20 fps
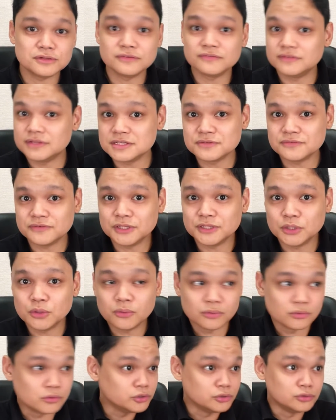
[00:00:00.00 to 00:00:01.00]
of this video
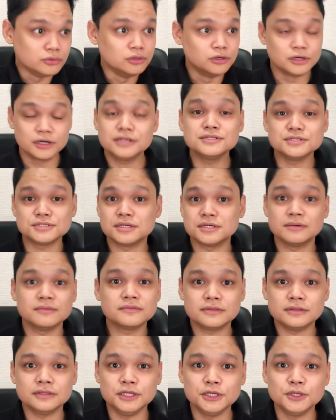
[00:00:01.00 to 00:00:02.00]
or you learned
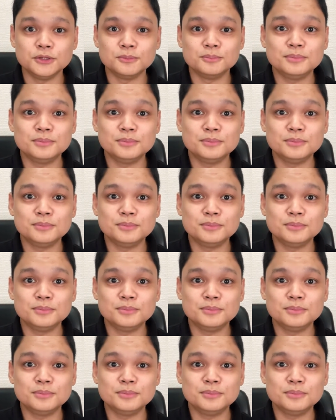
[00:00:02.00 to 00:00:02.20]
something new,